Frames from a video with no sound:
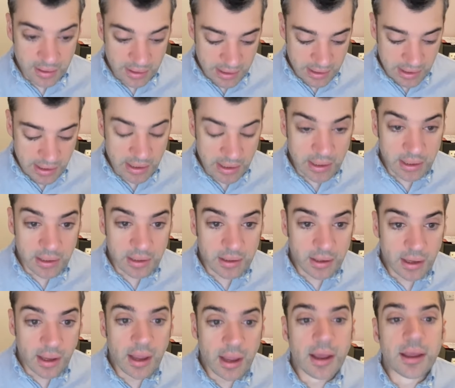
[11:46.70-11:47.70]

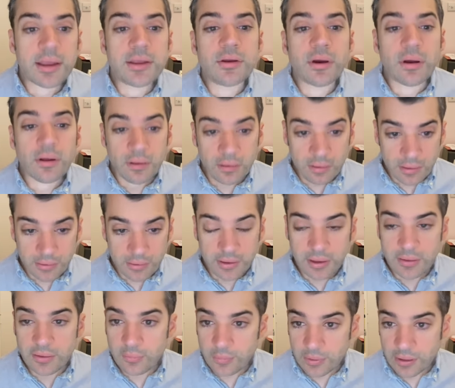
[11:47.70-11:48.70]
Hi, hi, y'all.
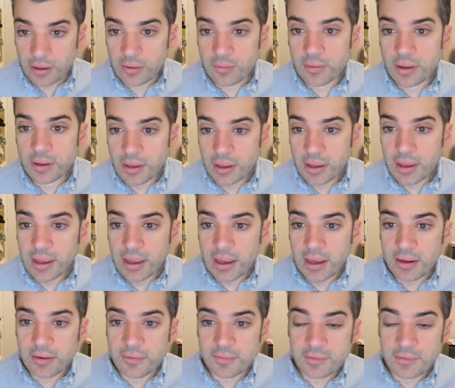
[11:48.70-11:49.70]
Okay, there we go.
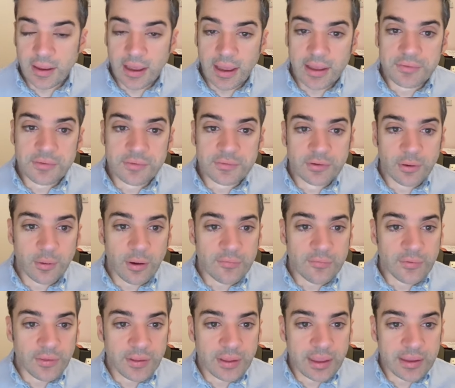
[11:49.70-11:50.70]
And as is so
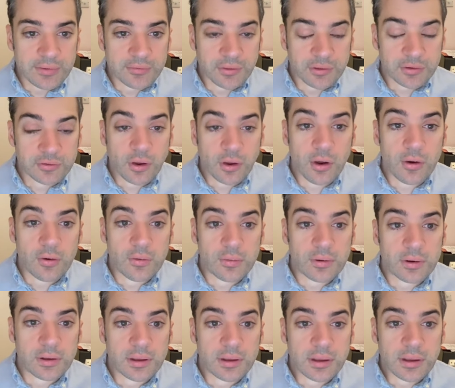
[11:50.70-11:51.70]
often the case, the
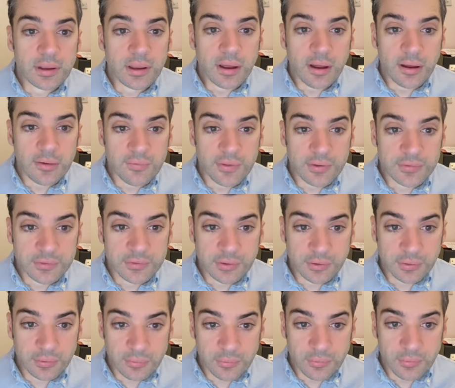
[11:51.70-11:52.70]
tone of this
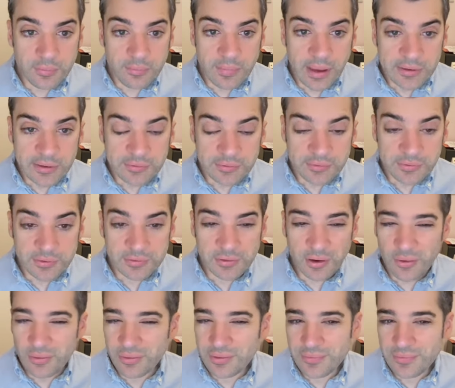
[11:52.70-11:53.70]
clue matches the
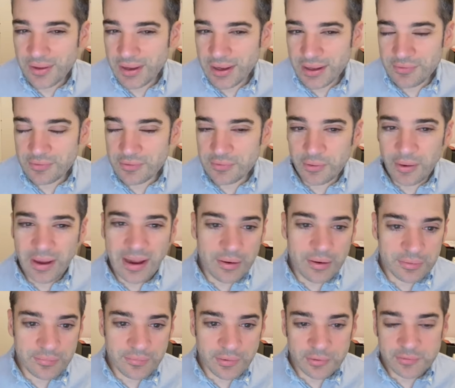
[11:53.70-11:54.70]
tone of the answer. So
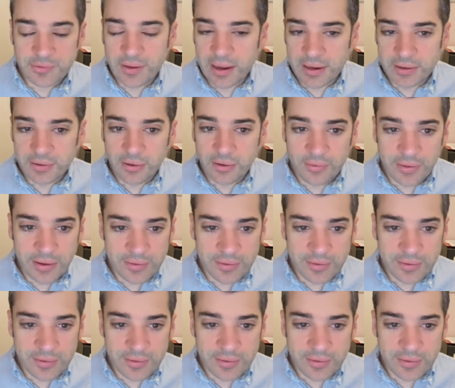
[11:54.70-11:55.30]
howdy, folks. Hi, y'all.